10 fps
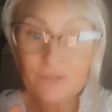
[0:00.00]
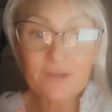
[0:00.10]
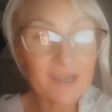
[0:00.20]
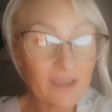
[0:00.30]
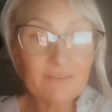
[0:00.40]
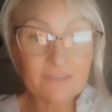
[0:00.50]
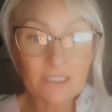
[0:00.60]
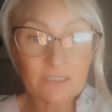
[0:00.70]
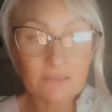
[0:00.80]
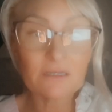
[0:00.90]

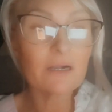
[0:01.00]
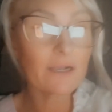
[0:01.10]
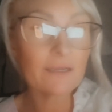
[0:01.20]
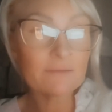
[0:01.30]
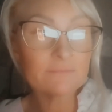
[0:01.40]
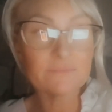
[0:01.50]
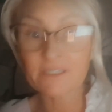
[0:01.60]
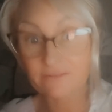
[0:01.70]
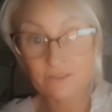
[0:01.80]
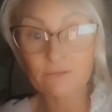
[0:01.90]
recovered, okay?
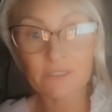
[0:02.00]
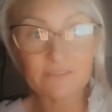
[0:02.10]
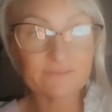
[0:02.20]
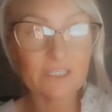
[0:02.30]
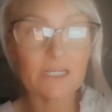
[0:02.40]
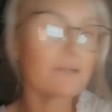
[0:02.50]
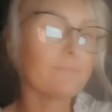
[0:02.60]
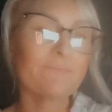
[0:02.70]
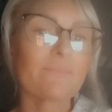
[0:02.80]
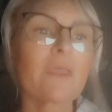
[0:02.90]
Another red flag.
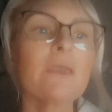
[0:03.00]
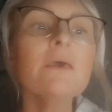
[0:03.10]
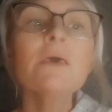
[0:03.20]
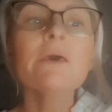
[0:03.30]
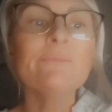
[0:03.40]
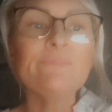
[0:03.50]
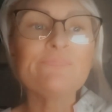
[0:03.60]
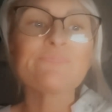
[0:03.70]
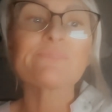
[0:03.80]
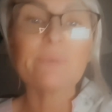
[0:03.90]

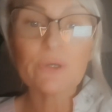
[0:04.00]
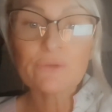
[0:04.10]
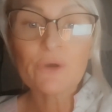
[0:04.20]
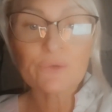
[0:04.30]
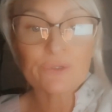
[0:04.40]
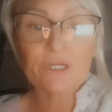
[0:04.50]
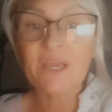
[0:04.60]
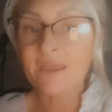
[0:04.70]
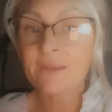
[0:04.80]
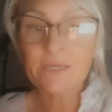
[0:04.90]
Both Holder
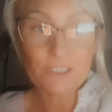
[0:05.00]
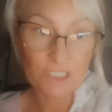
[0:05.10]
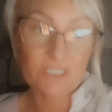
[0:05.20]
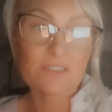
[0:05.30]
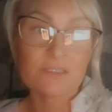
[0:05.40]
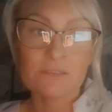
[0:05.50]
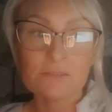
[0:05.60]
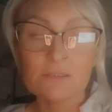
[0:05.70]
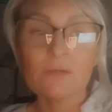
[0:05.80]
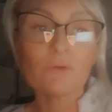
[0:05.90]
and
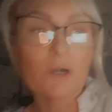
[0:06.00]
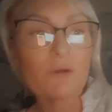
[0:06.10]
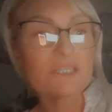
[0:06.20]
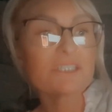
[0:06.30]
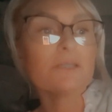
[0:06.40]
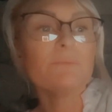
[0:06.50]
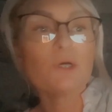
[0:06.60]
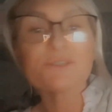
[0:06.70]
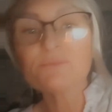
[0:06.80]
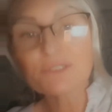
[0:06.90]
Hendrickson were questioned
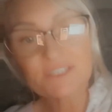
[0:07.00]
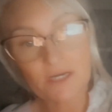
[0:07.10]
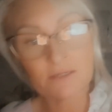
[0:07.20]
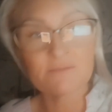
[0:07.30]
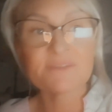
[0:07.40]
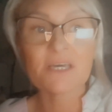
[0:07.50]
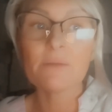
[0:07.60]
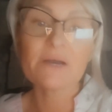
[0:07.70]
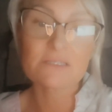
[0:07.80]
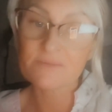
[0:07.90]
multiple times
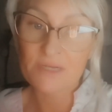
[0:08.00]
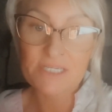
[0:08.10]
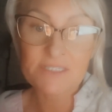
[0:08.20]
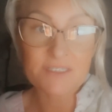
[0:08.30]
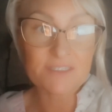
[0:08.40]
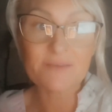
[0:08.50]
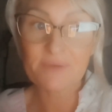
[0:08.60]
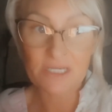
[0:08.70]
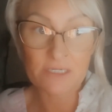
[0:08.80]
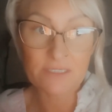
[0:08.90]
about Sperry's
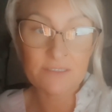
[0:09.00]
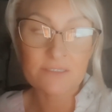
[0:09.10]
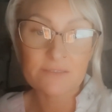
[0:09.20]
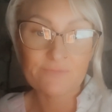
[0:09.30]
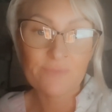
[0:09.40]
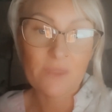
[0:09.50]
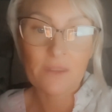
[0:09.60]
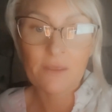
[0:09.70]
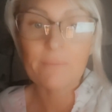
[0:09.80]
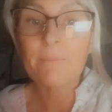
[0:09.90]
disappearance.
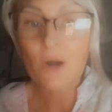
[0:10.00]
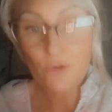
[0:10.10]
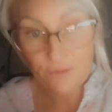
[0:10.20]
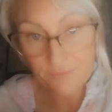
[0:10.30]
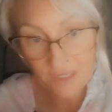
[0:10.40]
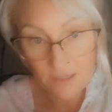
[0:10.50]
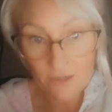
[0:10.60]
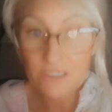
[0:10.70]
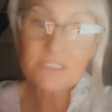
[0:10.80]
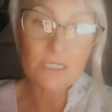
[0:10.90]
Both men
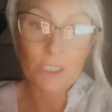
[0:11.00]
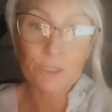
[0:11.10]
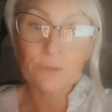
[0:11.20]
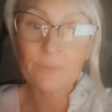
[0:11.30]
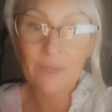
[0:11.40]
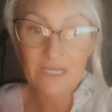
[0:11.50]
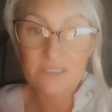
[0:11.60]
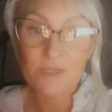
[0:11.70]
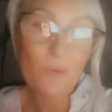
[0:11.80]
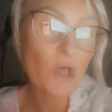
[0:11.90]
also
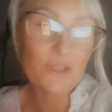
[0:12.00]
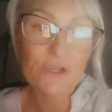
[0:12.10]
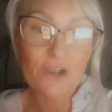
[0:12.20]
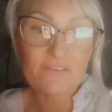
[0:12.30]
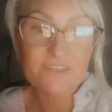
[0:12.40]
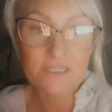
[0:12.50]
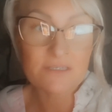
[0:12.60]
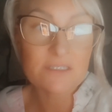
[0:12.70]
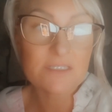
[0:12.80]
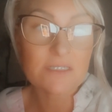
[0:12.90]
passed a polygraph
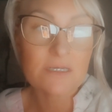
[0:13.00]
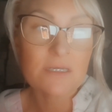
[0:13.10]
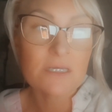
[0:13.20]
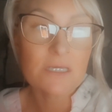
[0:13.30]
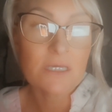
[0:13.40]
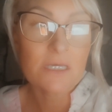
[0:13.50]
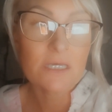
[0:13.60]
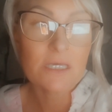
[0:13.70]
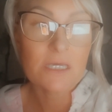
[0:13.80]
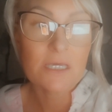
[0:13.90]
test. He
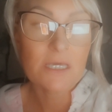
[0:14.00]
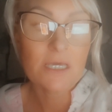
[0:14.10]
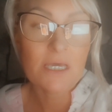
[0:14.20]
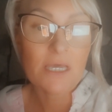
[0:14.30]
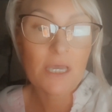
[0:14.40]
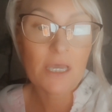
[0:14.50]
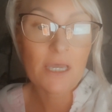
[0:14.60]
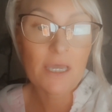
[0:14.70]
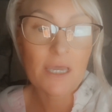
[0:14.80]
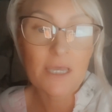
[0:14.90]
called later to
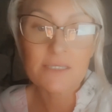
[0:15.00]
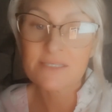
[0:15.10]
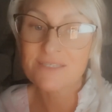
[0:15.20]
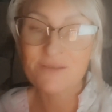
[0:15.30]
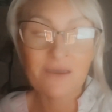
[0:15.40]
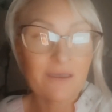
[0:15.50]
say